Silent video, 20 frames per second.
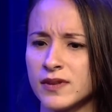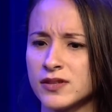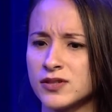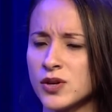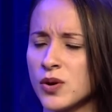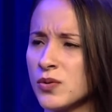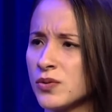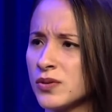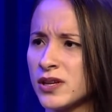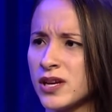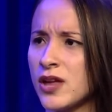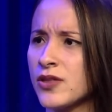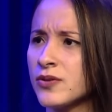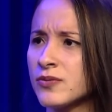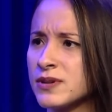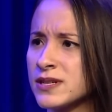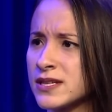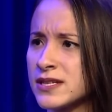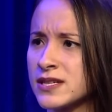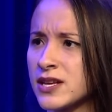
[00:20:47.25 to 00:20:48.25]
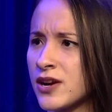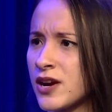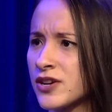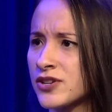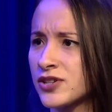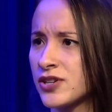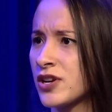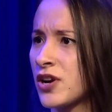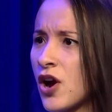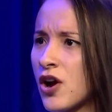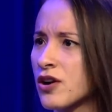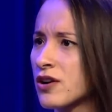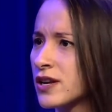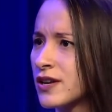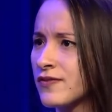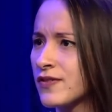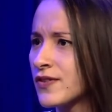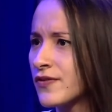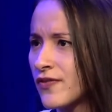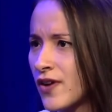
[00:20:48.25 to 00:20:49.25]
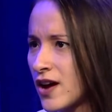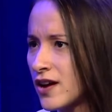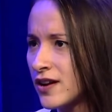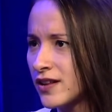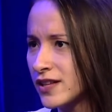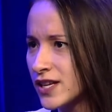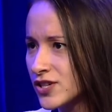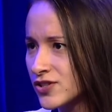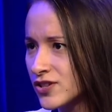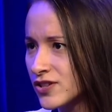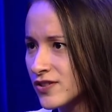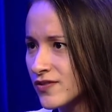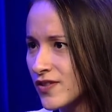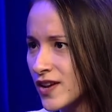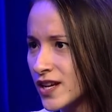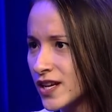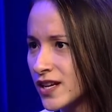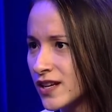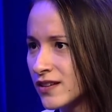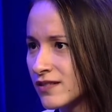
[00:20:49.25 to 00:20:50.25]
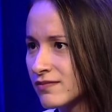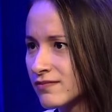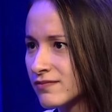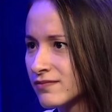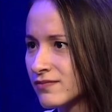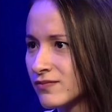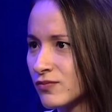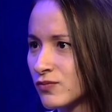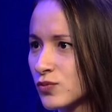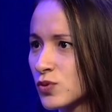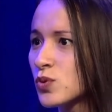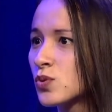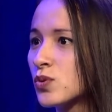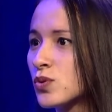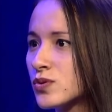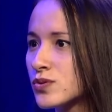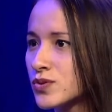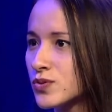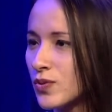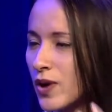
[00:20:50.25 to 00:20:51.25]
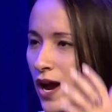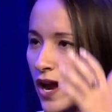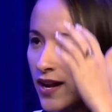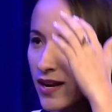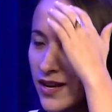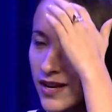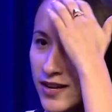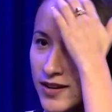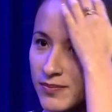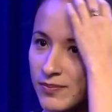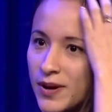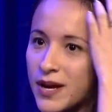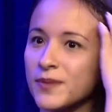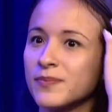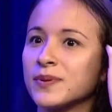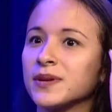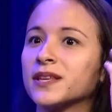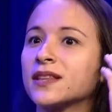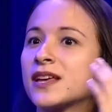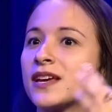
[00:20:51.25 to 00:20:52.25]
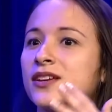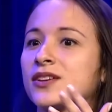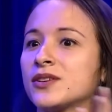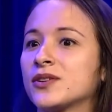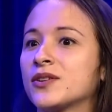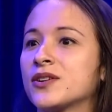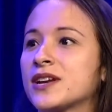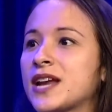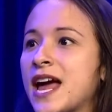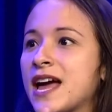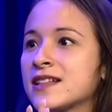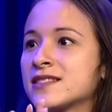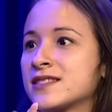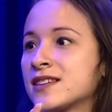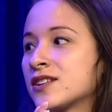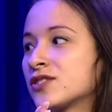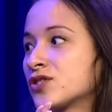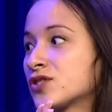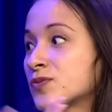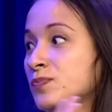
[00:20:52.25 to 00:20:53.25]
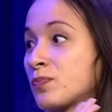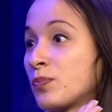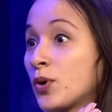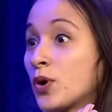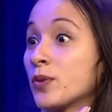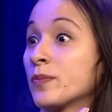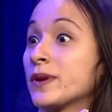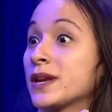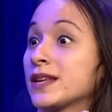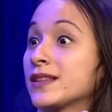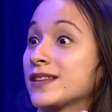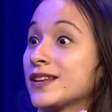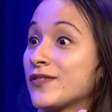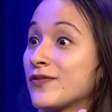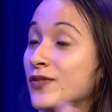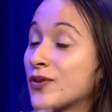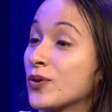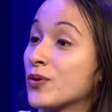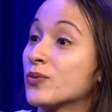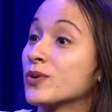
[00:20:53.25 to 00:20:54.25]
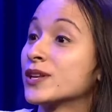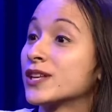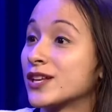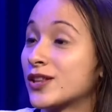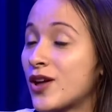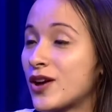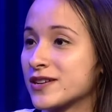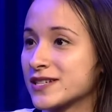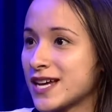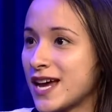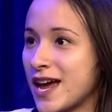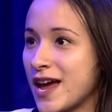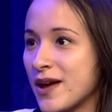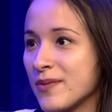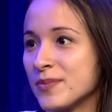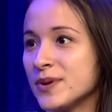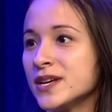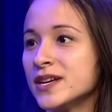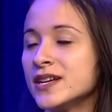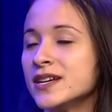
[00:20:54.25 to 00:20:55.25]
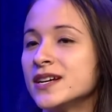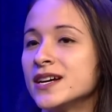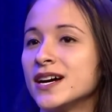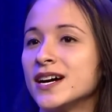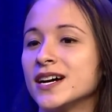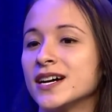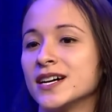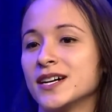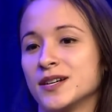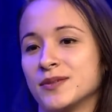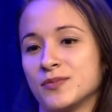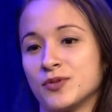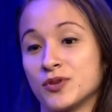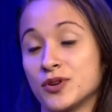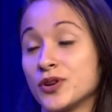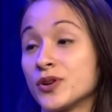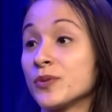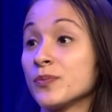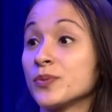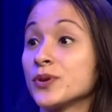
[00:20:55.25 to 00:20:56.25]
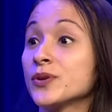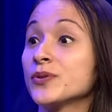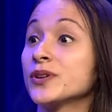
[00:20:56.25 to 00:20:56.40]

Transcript: totally other reasons that actually aren't even a violation of any rules, right? It might be like you're in ADSEC just permanently for a really long time. Or you're in